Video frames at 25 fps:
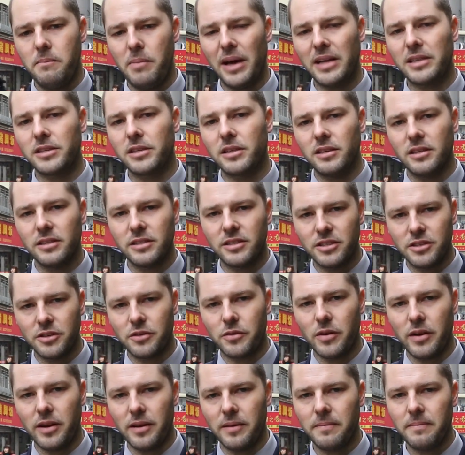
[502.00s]
bachelor's
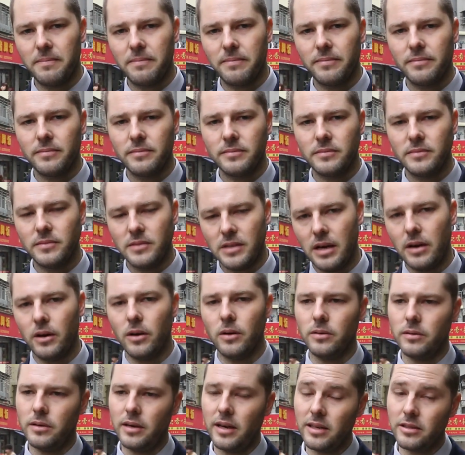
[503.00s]
degree.
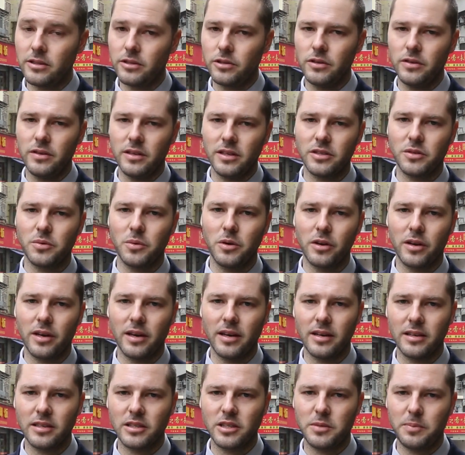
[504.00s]
Oh, and 2 years
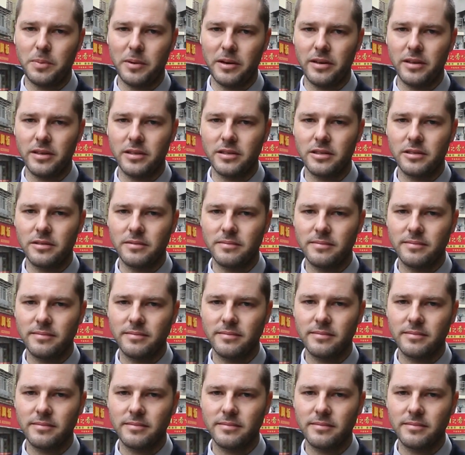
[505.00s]
working experience.